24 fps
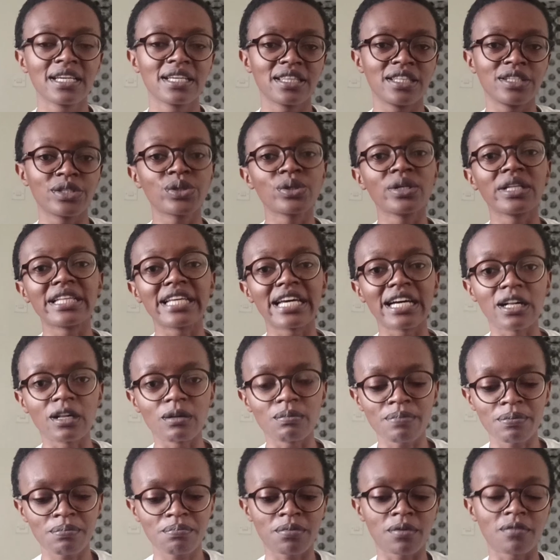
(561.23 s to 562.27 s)
This will
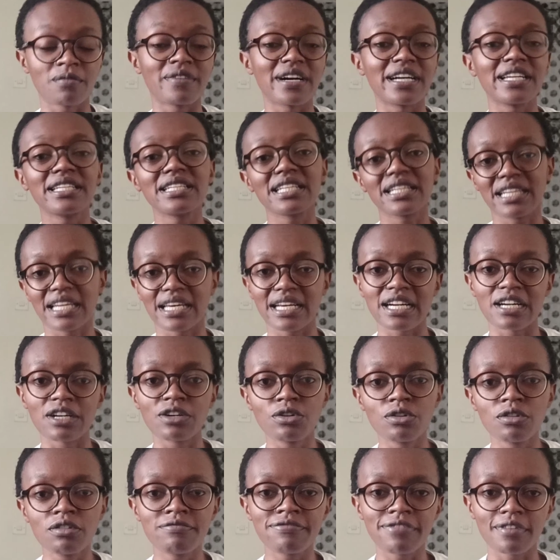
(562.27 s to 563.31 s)
help provide like a
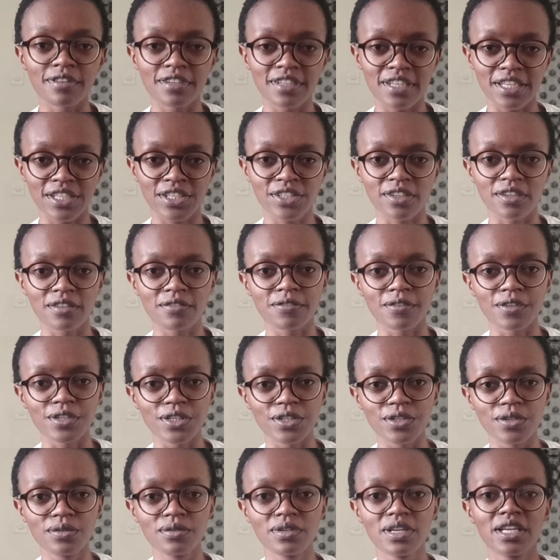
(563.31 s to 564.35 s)
good foundation for
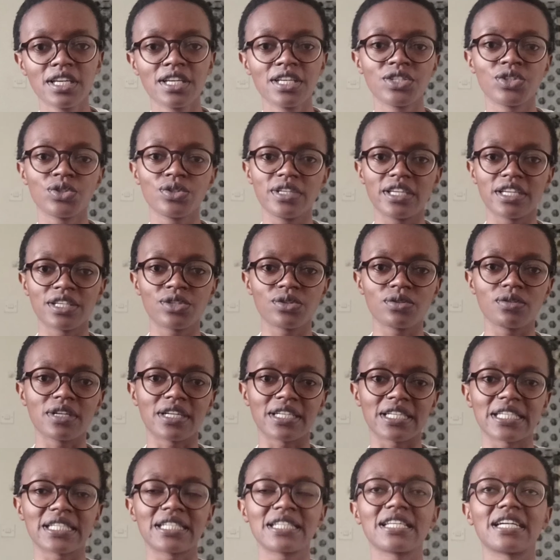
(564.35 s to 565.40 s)
you to get to
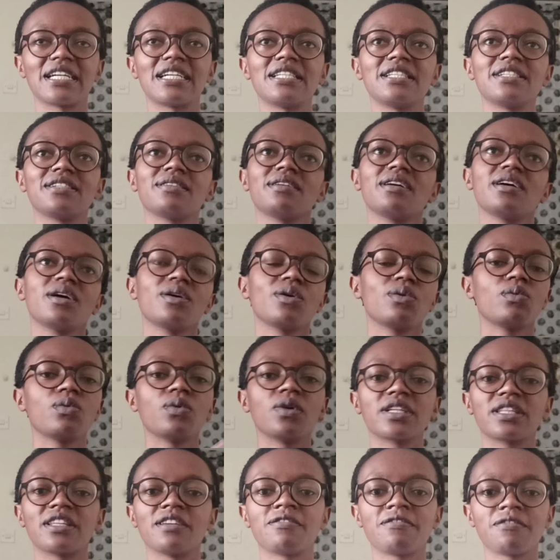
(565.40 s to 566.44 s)
understand
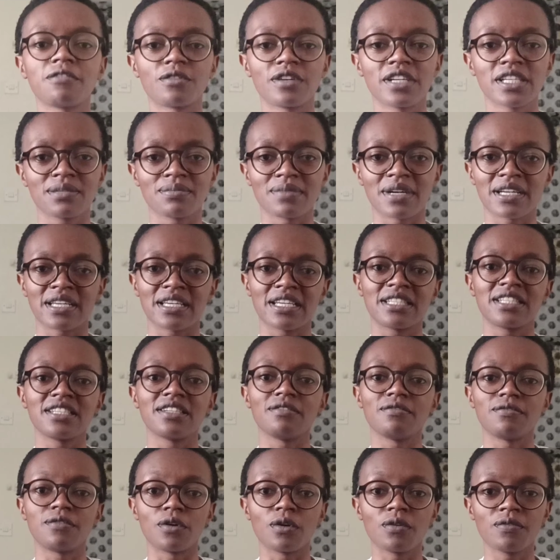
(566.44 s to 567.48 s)
what the Forex market
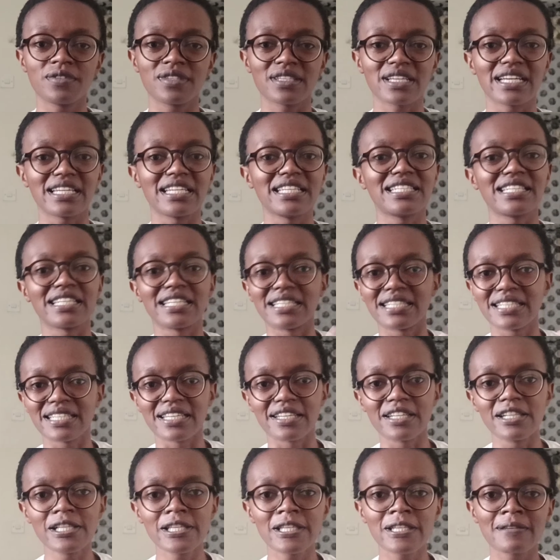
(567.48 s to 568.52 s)
involves and it
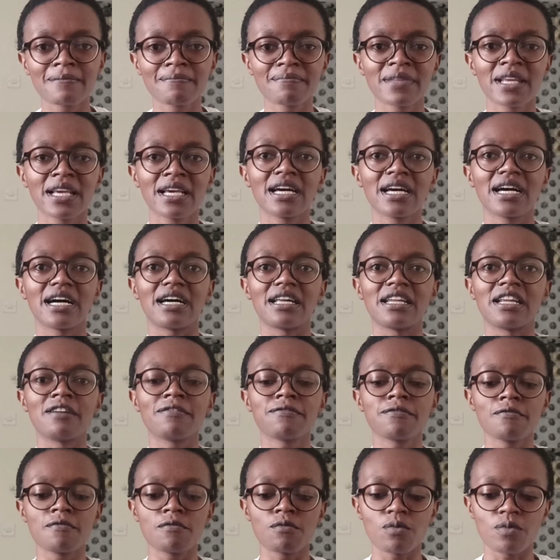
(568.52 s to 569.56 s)
entails.
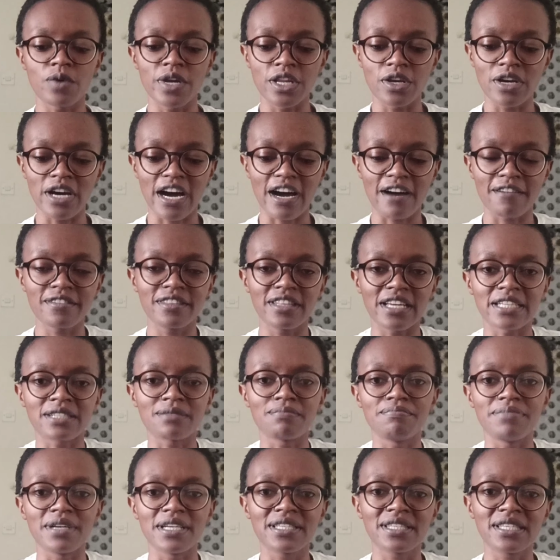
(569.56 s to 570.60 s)
Alafu, when you have
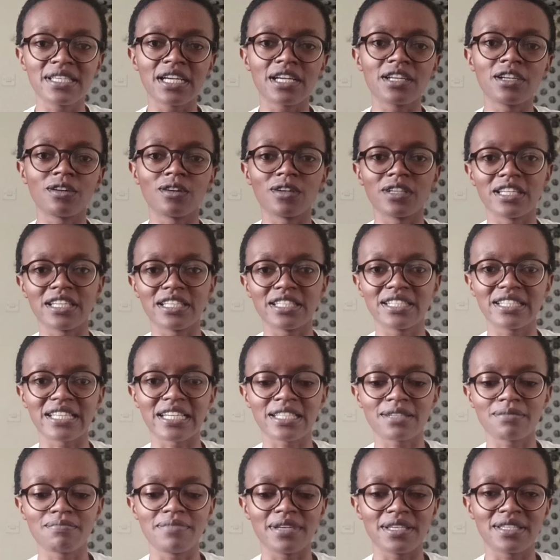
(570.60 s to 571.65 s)
that basic knowledge,
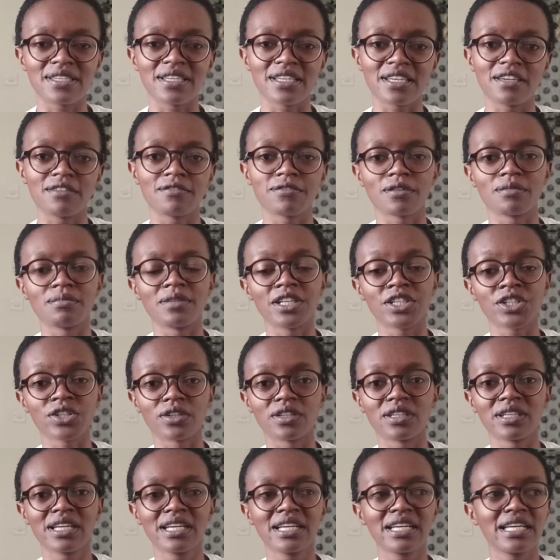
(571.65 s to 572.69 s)
that basic
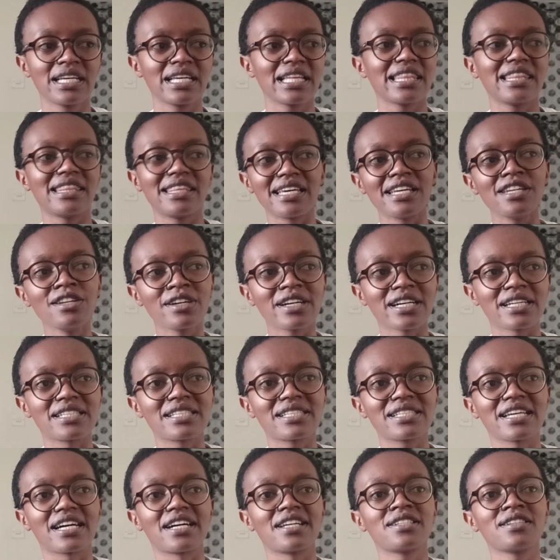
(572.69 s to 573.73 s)
information, then you can
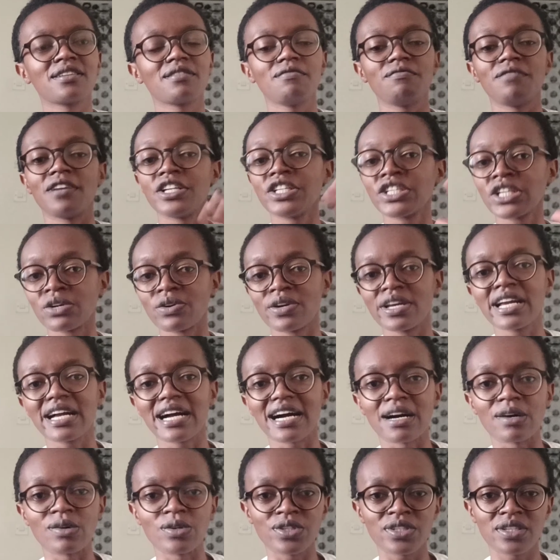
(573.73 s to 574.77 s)
start venturing
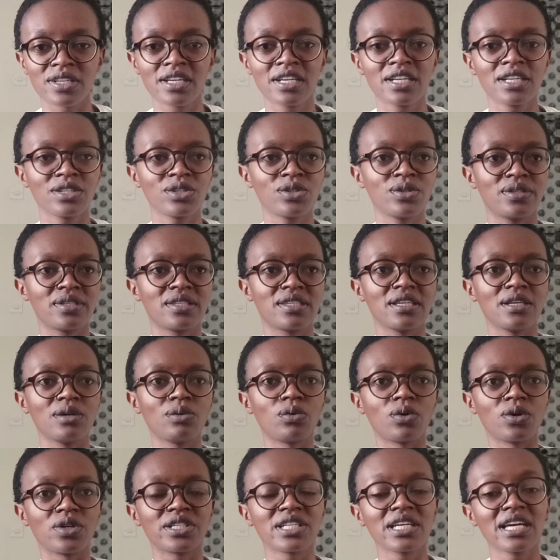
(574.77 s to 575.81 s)
out to see
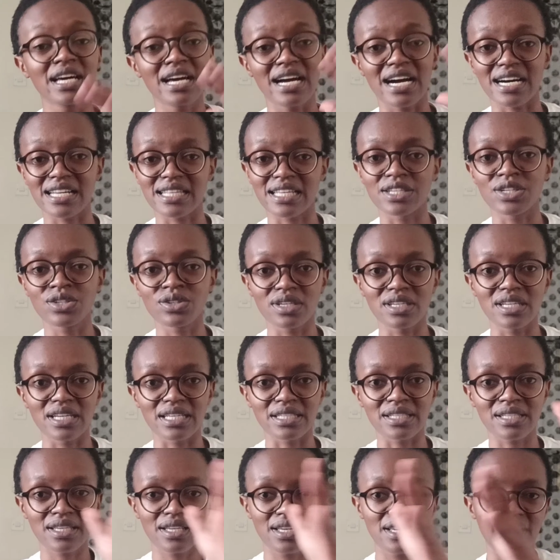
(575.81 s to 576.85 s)
what other
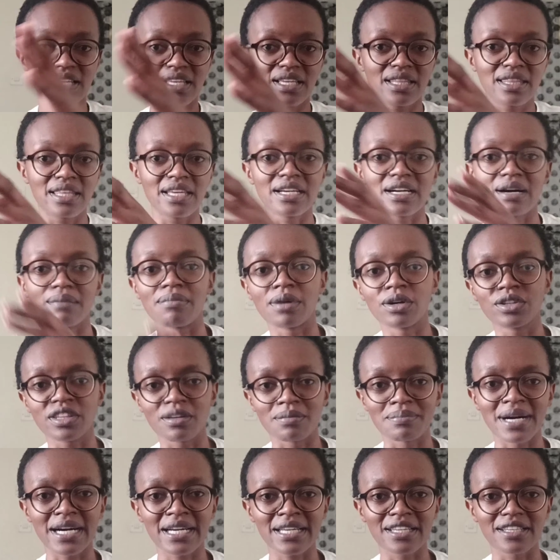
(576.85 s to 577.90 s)
traders think about the
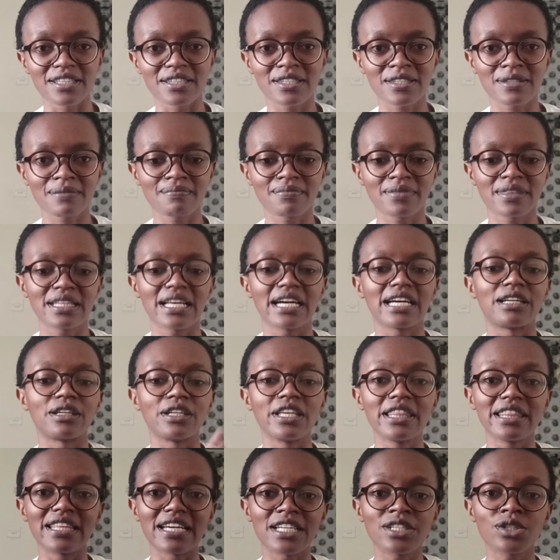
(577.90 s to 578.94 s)
markets. And
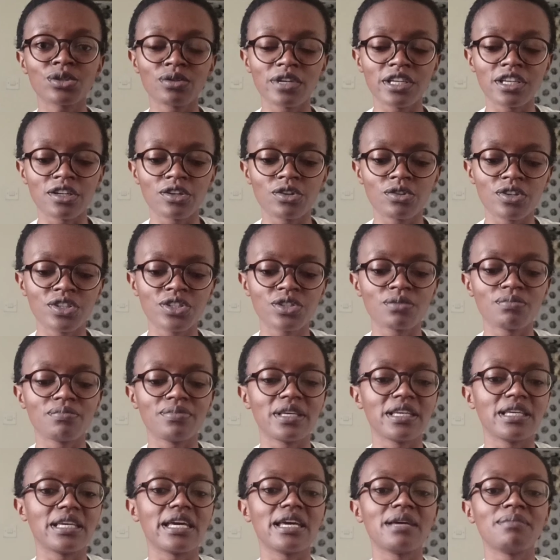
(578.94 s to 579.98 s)
in that way, you're going to
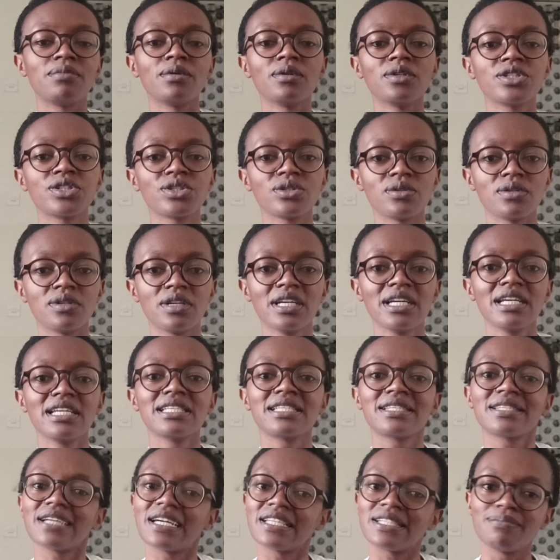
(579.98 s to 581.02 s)
be able to
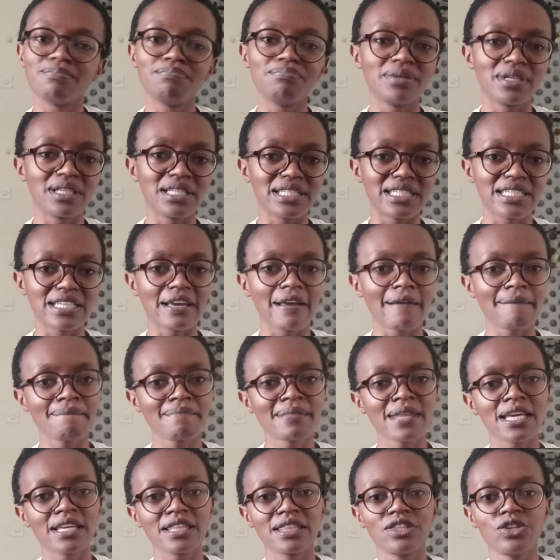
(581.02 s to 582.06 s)
start building
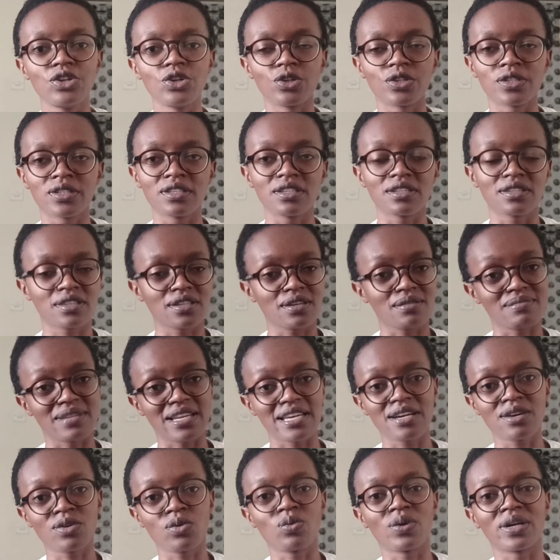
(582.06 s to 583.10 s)
your system
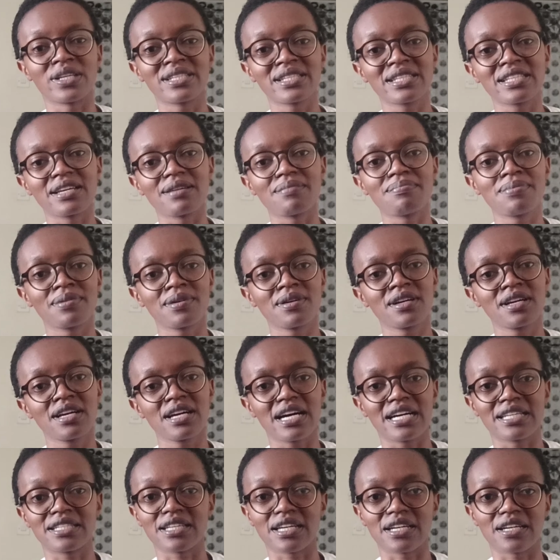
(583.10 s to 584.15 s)
like one step
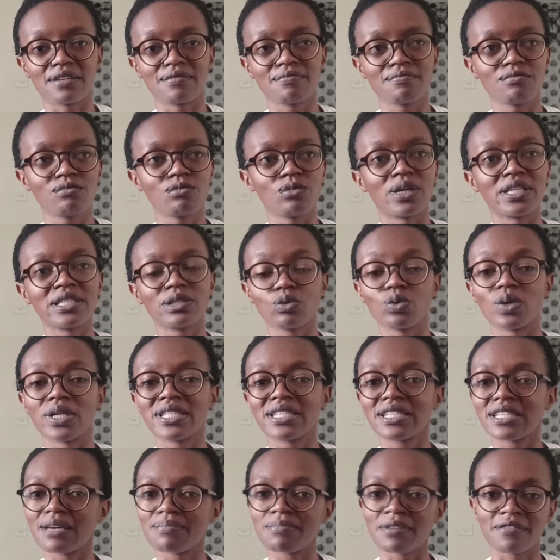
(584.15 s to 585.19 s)

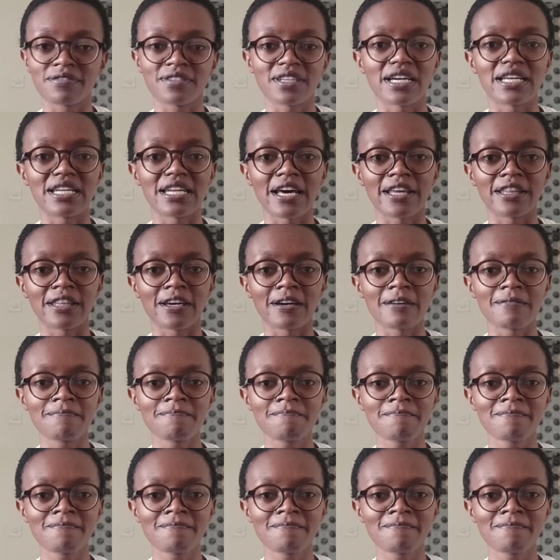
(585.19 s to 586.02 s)
after another.